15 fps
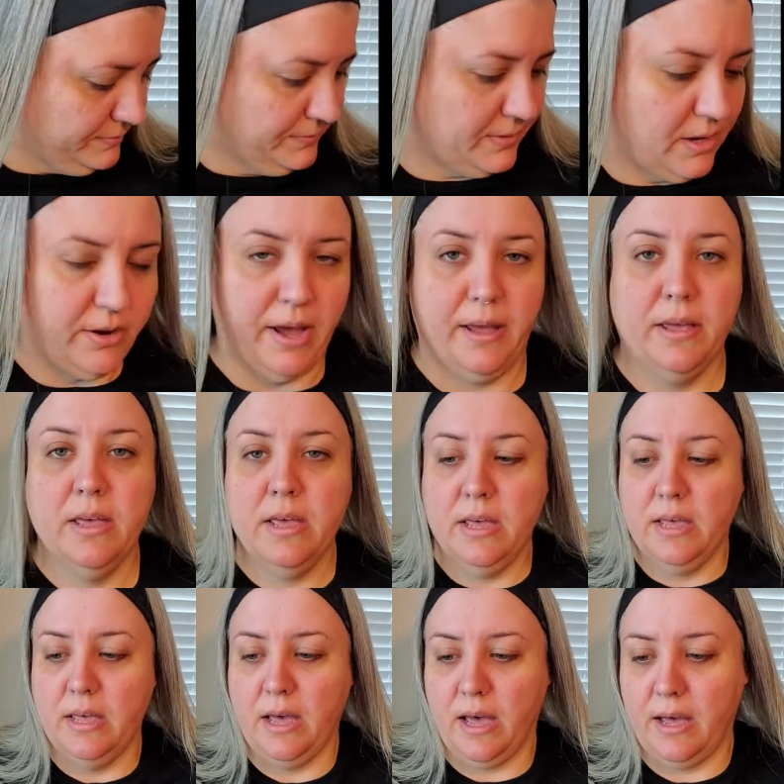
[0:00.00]
Okay.
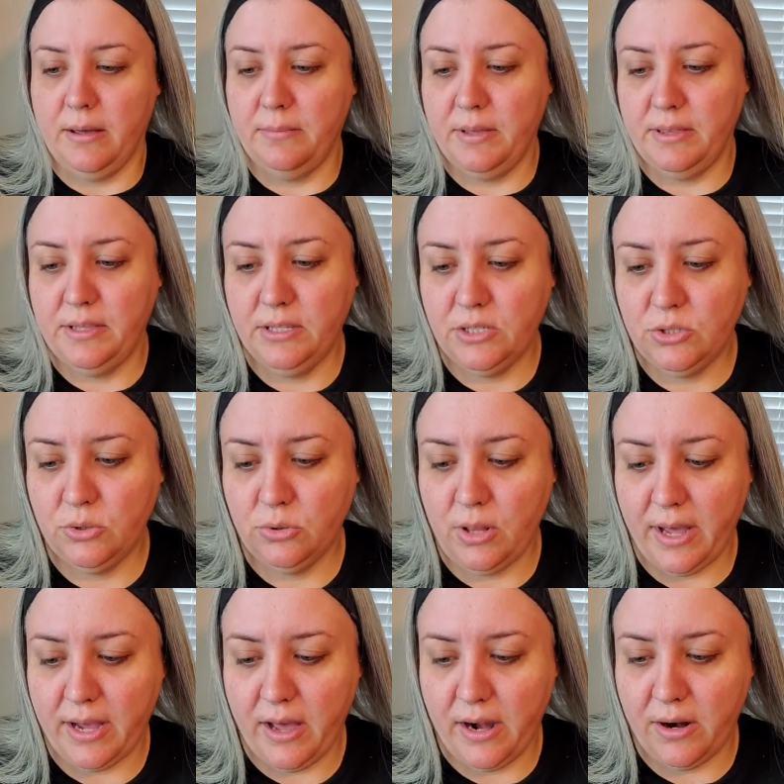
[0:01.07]
Um, this tool
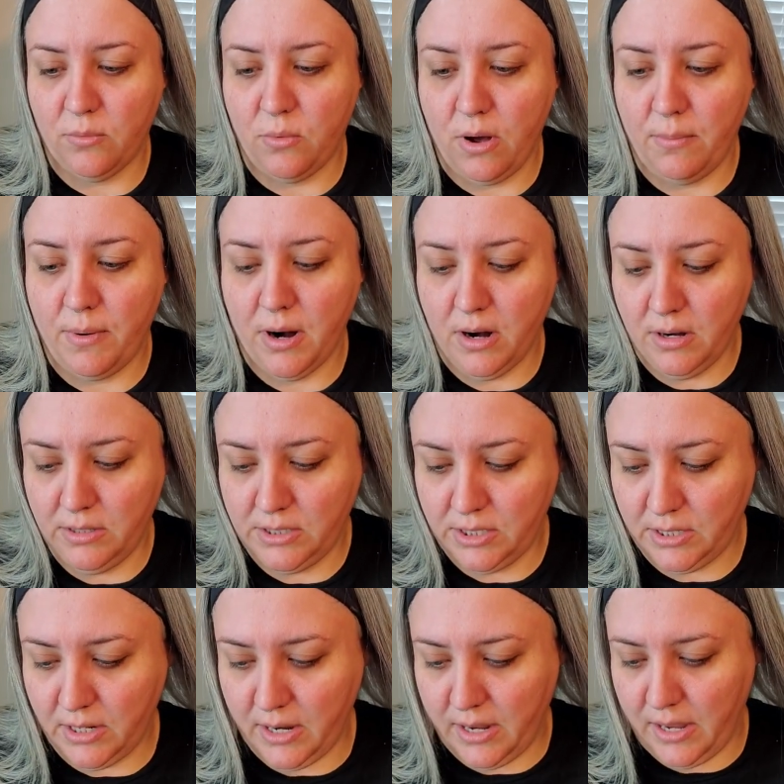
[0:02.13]
I got at Walmart.
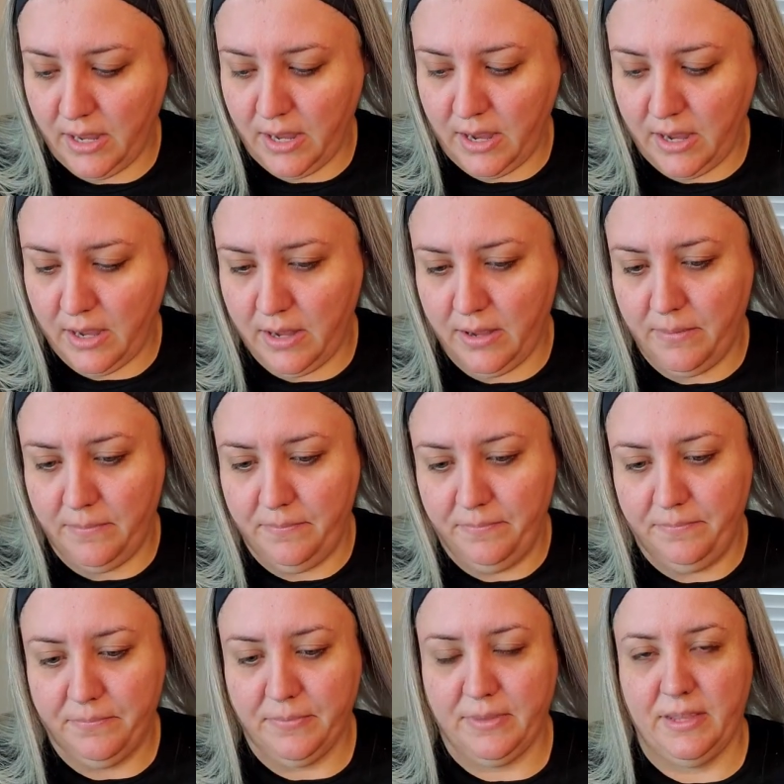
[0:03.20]
Um,
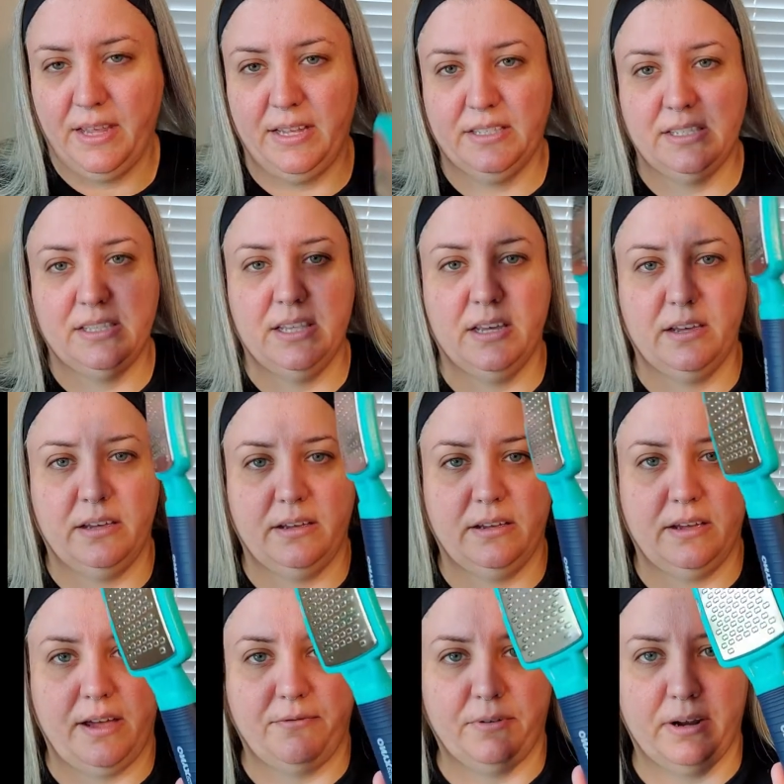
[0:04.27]
it's
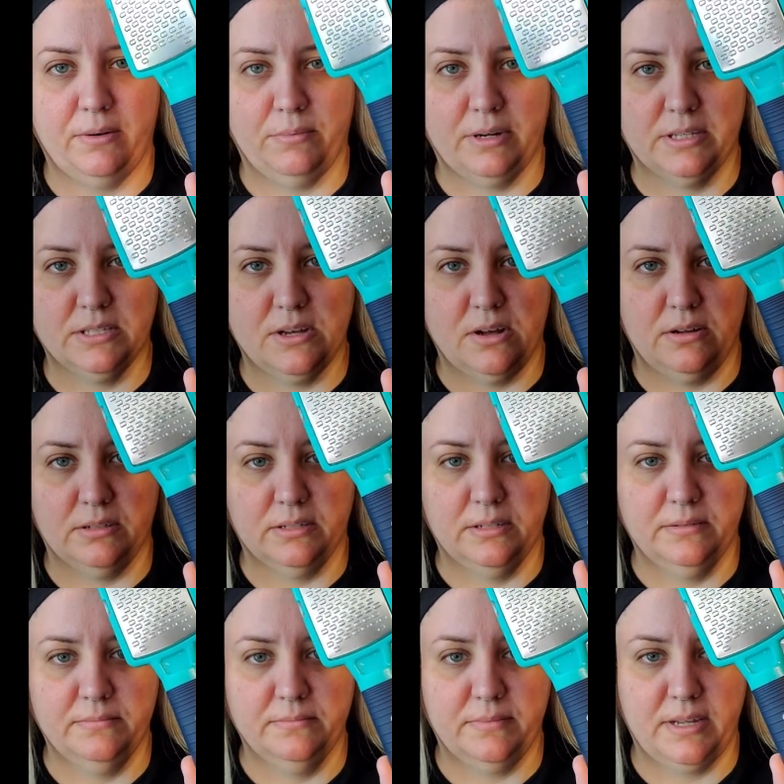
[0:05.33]
the, I forget what it's called.
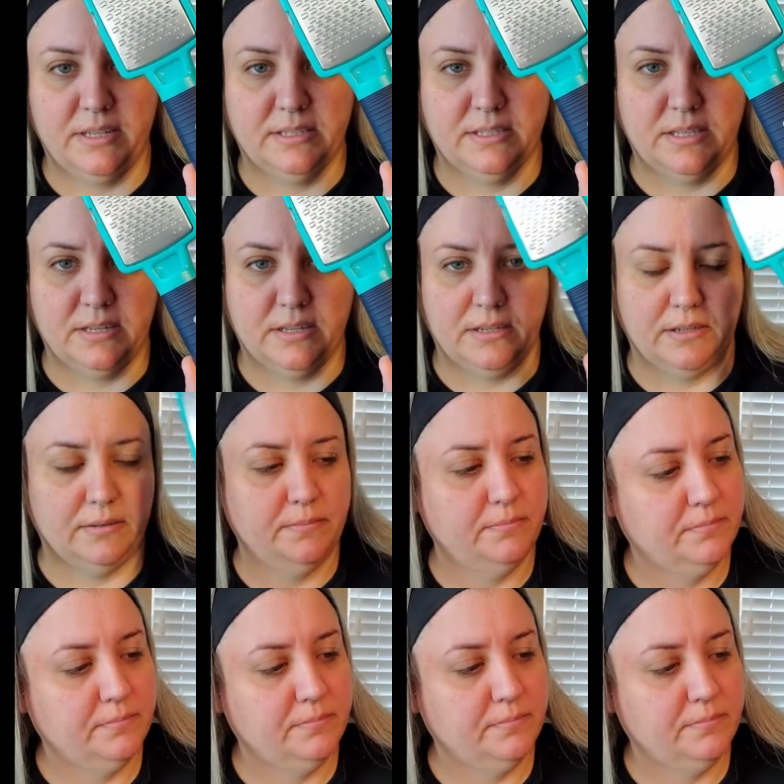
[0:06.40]
It's the...